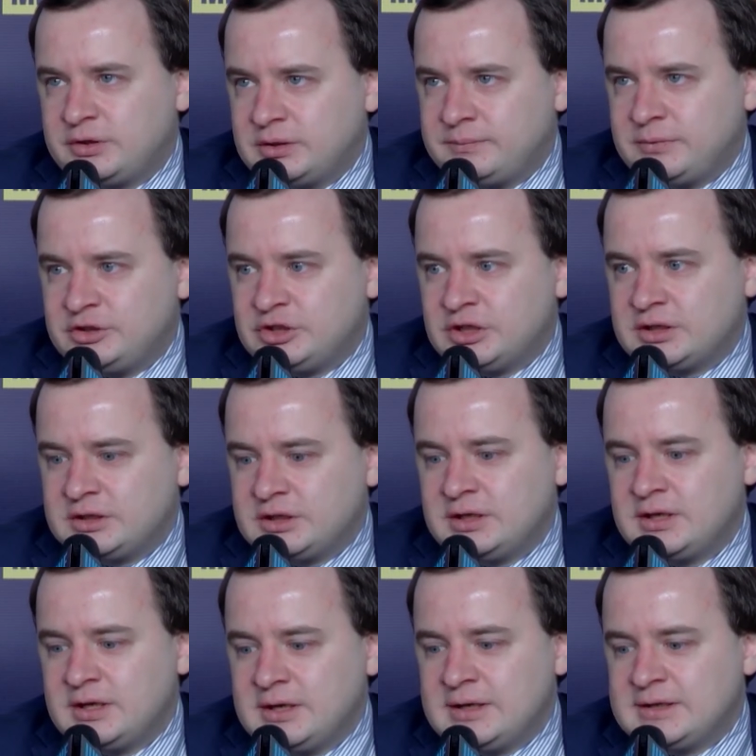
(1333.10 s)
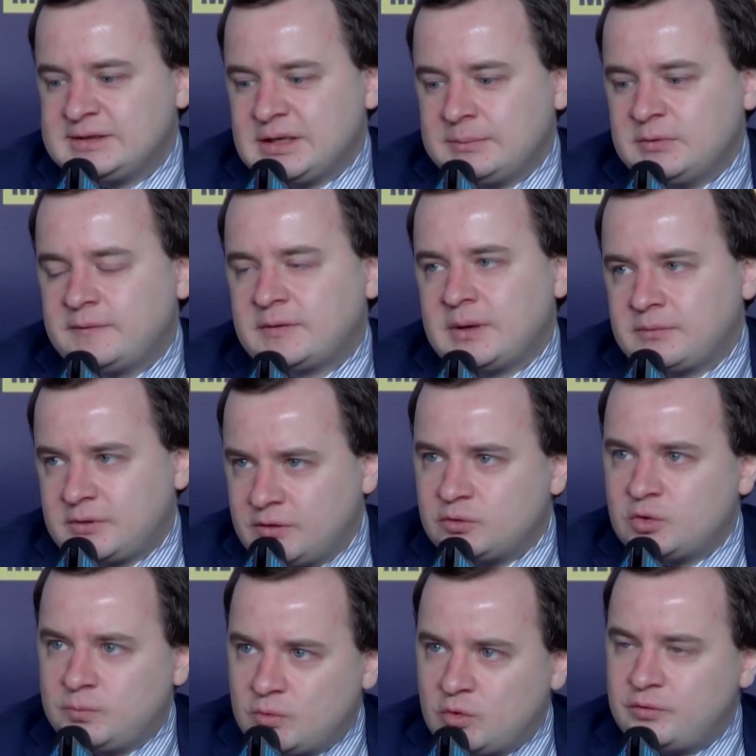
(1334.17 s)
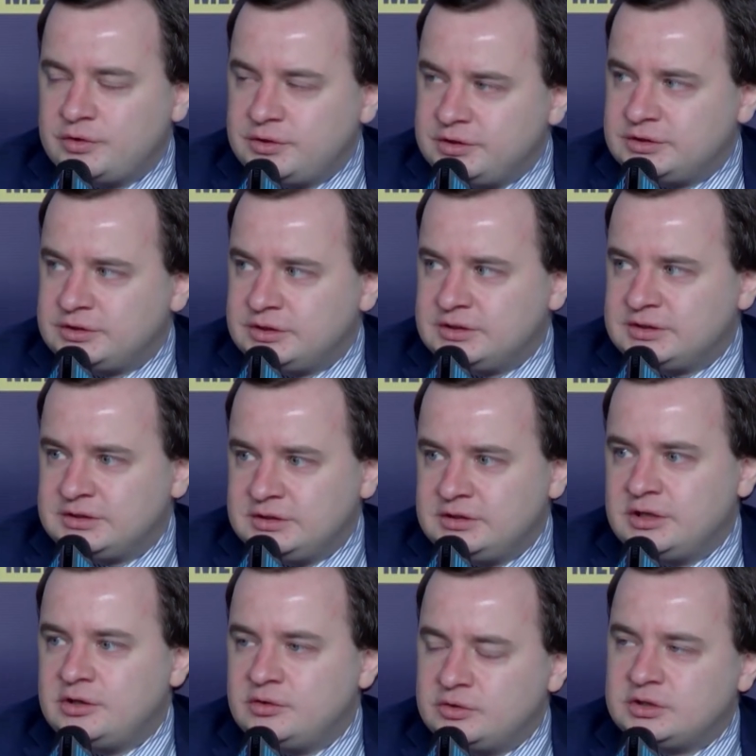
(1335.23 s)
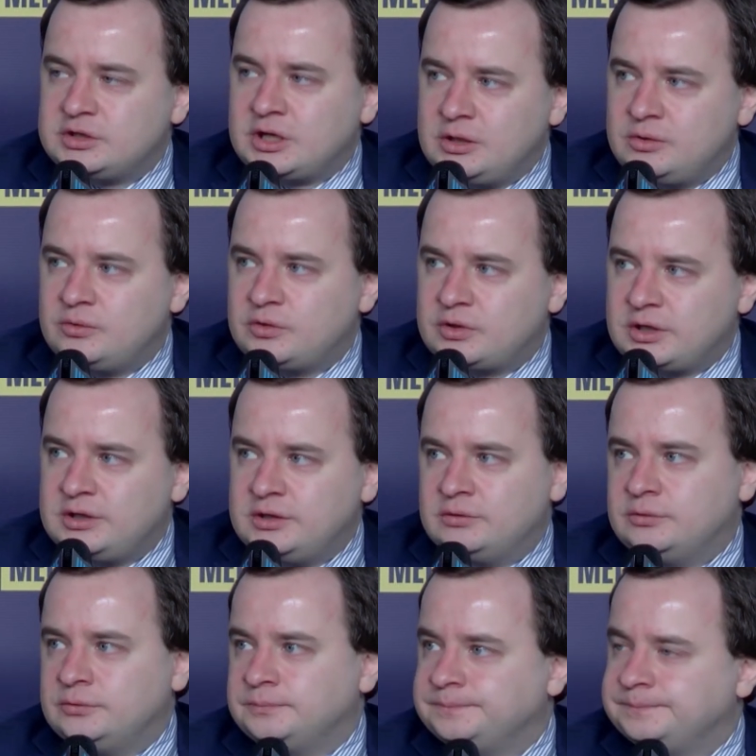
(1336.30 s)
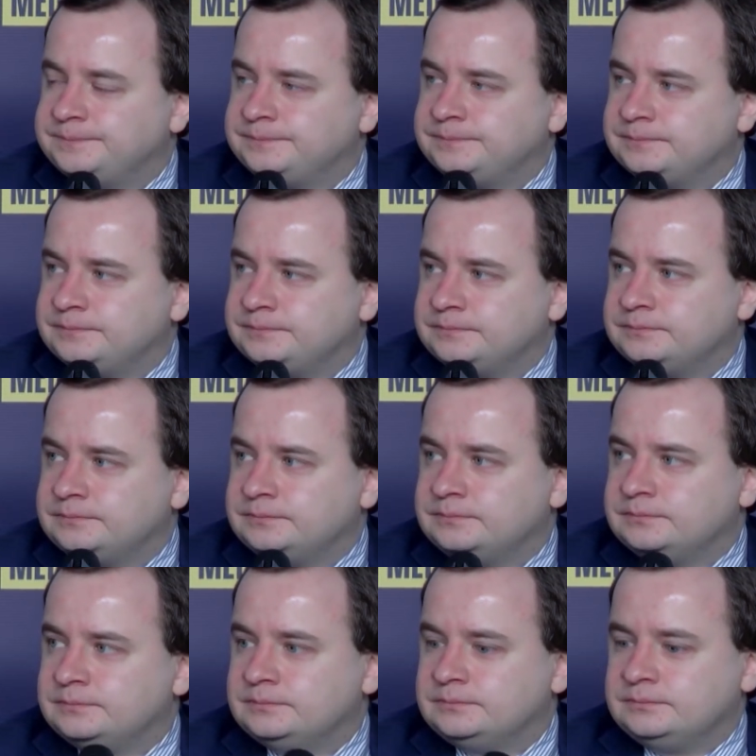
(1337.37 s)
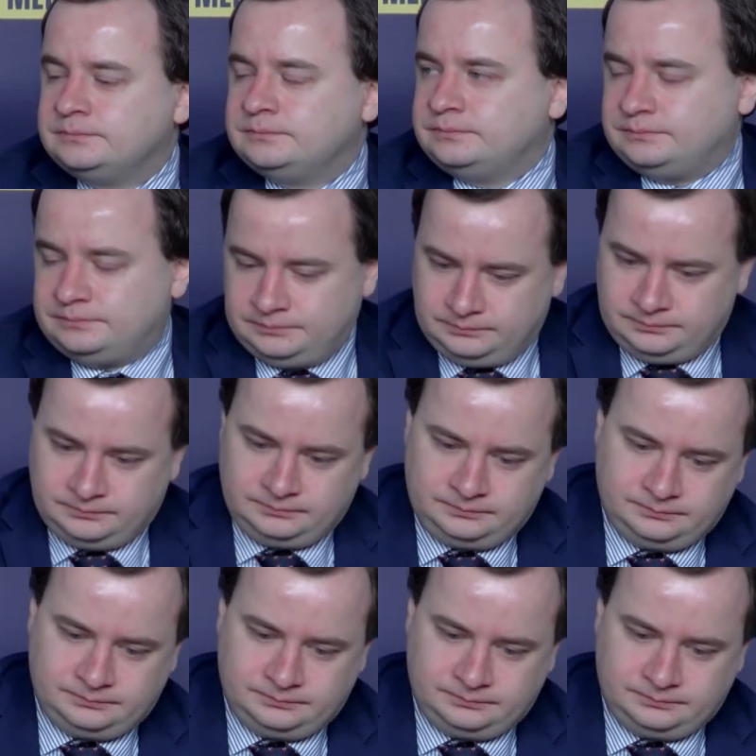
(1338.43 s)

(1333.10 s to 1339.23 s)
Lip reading: they still start fulfilling those obligations that are contemplated